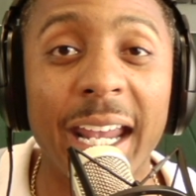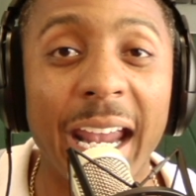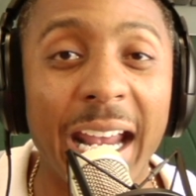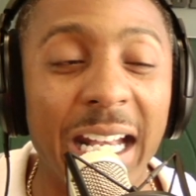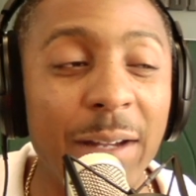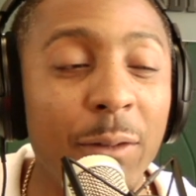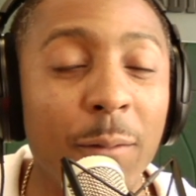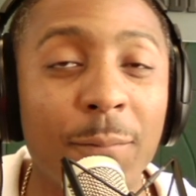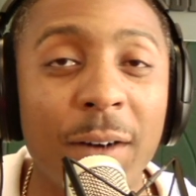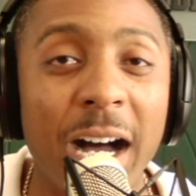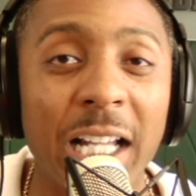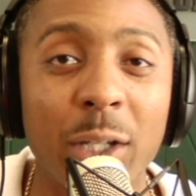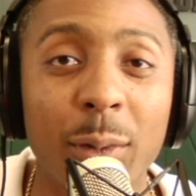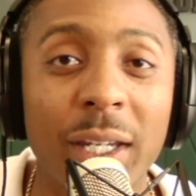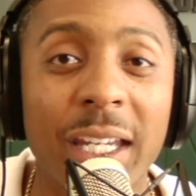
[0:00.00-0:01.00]
And even
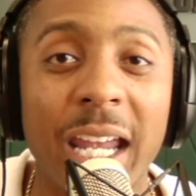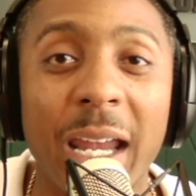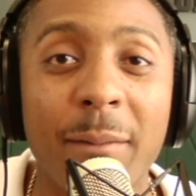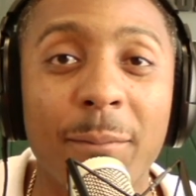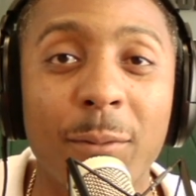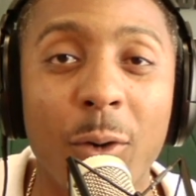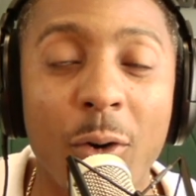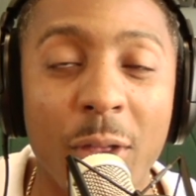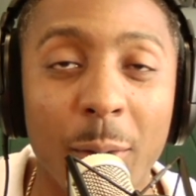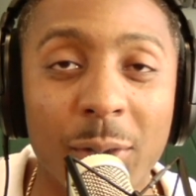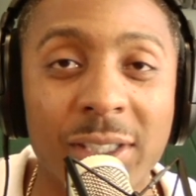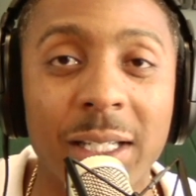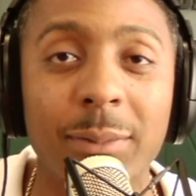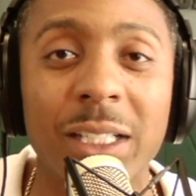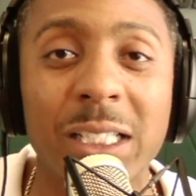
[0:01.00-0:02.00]
following Game 4, there was
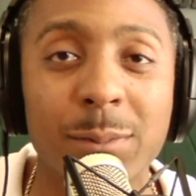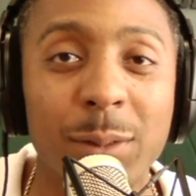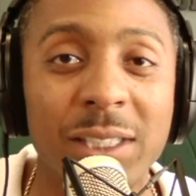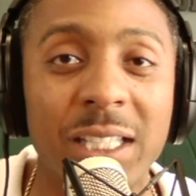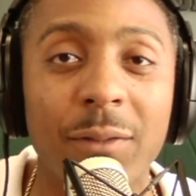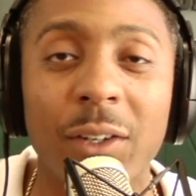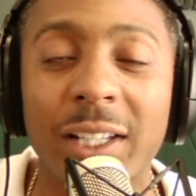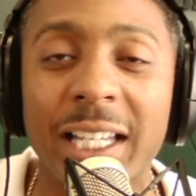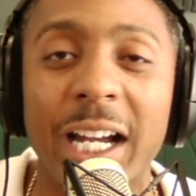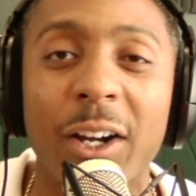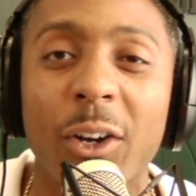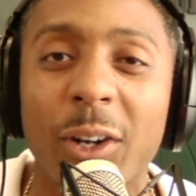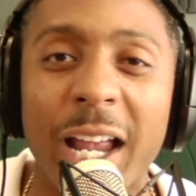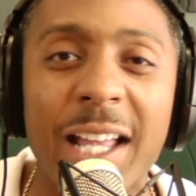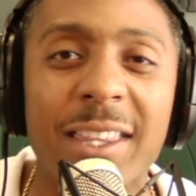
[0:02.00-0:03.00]
something specifically I
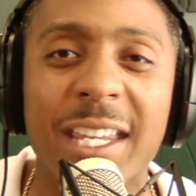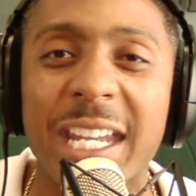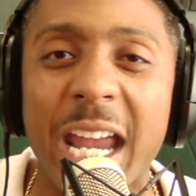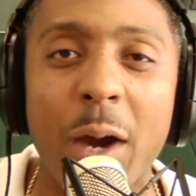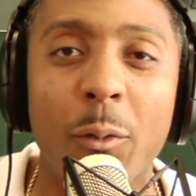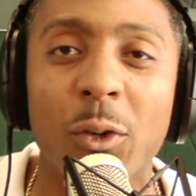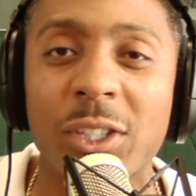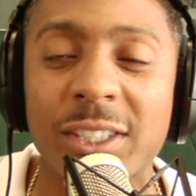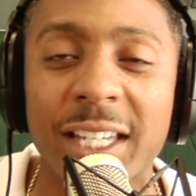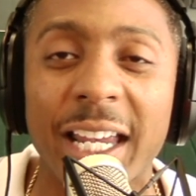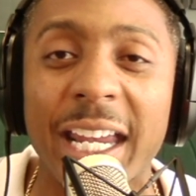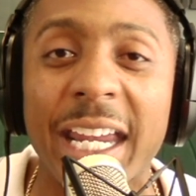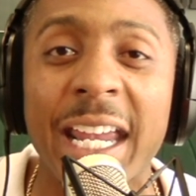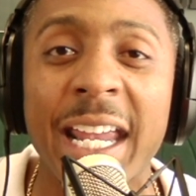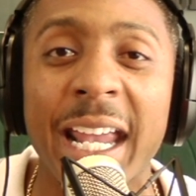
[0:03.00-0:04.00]
heard Anthony Edwards
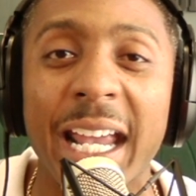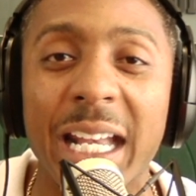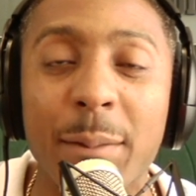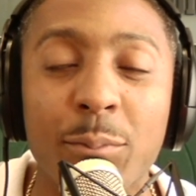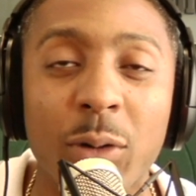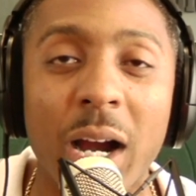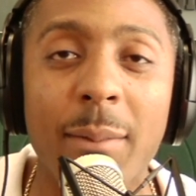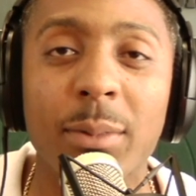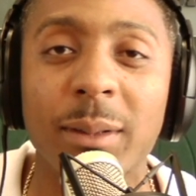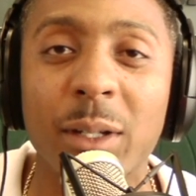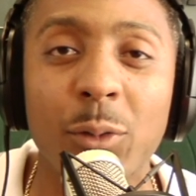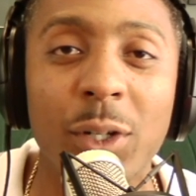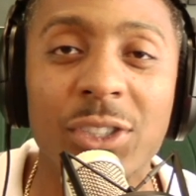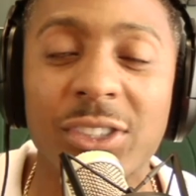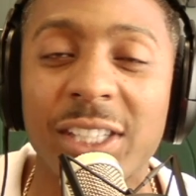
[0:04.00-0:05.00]
say, and he probably
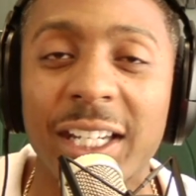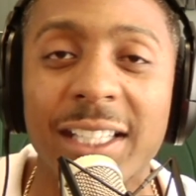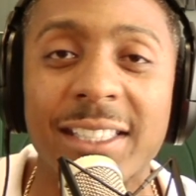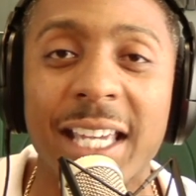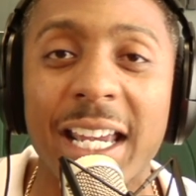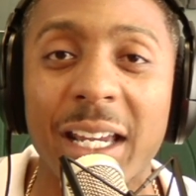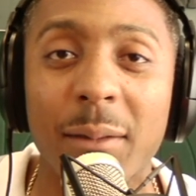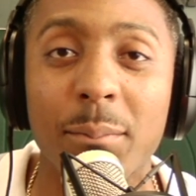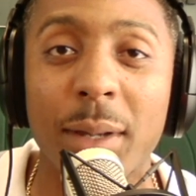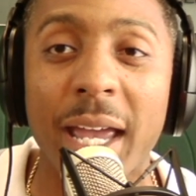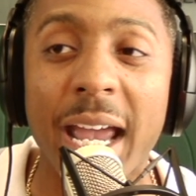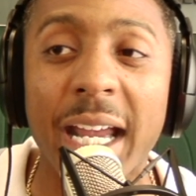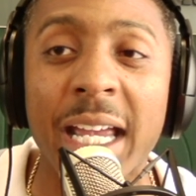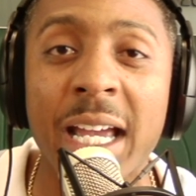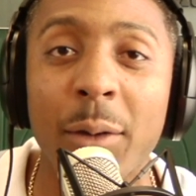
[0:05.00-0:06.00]
wishes he could take it
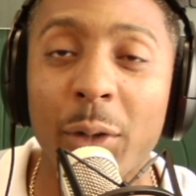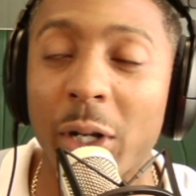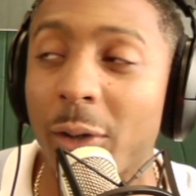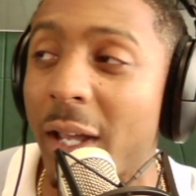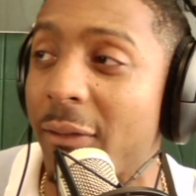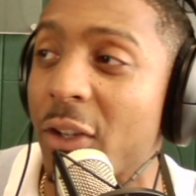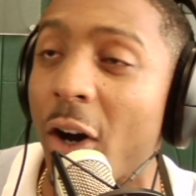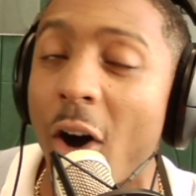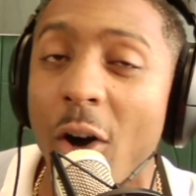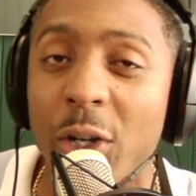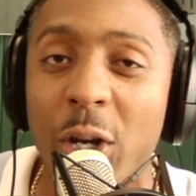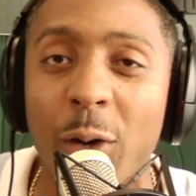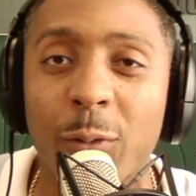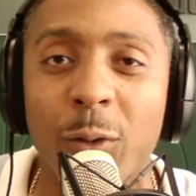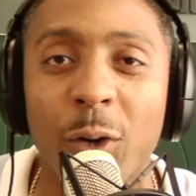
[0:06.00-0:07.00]
back. We don't have the
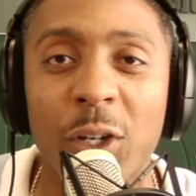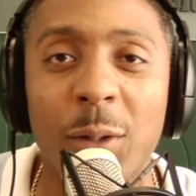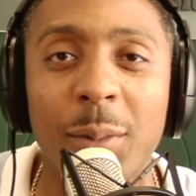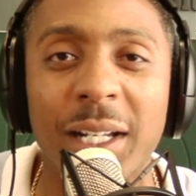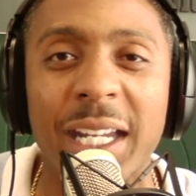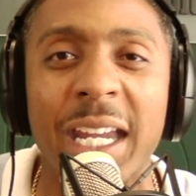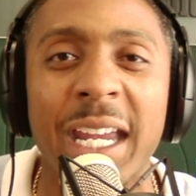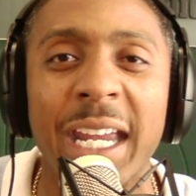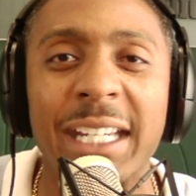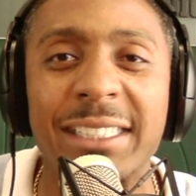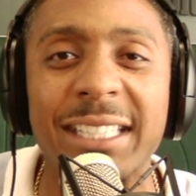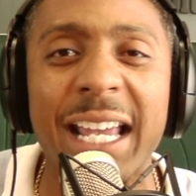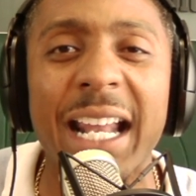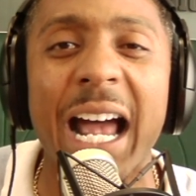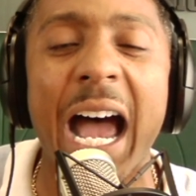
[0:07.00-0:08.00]
audio for you, but he
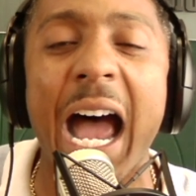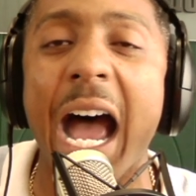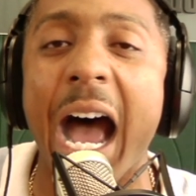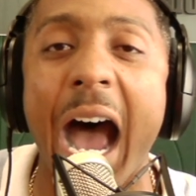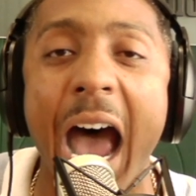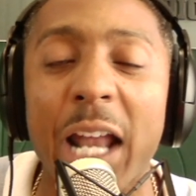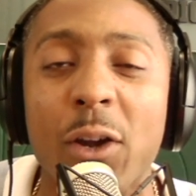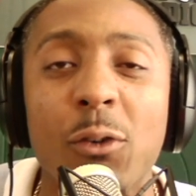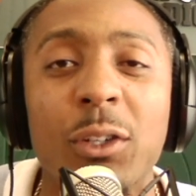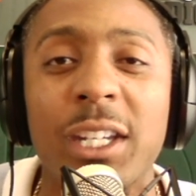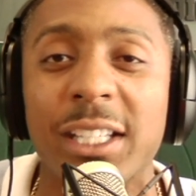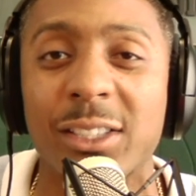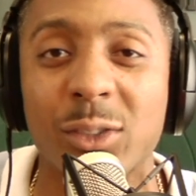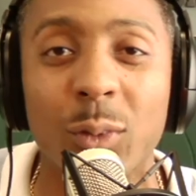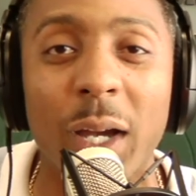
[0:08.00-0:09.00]
said, I don't
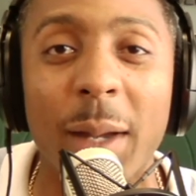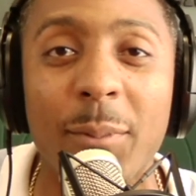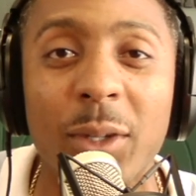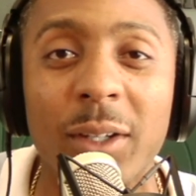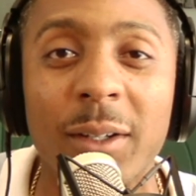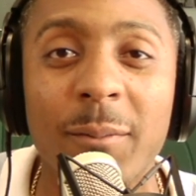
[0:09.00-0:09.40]
get swept,